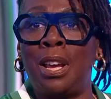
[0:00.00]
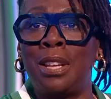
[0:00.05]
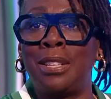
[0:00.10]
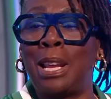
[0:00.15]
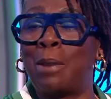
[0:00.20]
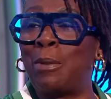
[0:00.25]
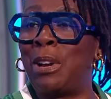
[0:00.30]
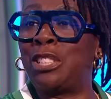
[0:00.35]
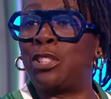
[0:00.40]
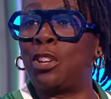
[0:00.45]

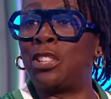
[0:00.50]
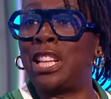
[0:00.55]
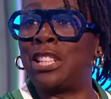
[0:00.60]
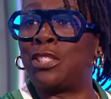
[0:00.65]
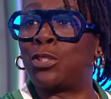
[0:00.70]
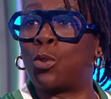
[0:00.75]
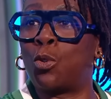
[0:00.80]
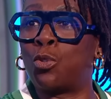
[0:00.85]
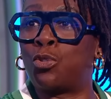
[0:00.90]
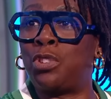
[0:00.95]
They went on their
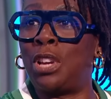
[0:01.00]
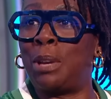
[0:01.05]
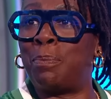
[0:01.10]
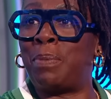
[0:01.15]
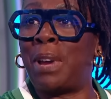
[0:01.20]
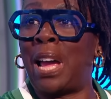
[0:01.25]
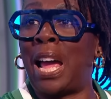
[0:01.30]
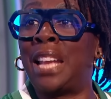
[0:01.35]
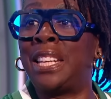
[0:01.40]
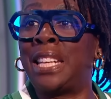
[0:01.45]
school
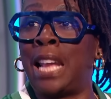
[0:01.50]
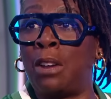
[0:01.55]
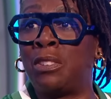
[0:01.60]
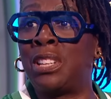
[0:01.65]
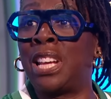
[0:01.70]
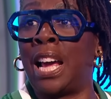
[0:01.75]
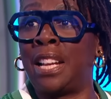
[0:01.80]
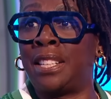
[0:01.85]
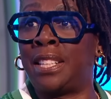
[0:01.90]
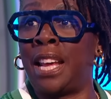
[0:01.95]
trip and now
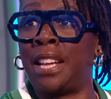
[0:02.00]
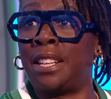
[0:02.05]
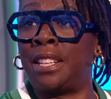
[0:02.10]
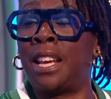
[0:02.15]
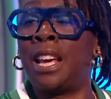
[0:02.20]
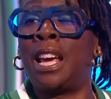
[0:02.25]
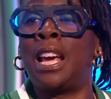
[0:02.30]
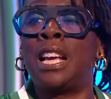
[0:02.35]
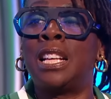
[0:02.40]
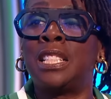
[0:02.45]
they are dead.
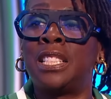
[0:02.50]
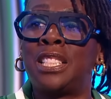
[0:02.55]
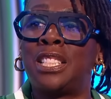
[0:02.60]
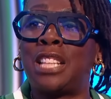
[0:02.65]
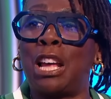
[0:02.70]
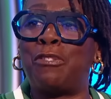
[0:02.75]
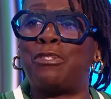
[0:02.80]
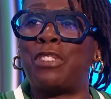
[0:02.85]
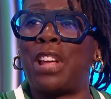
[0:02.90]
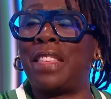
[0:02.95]
Stuff like
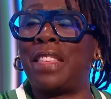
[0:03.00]
that.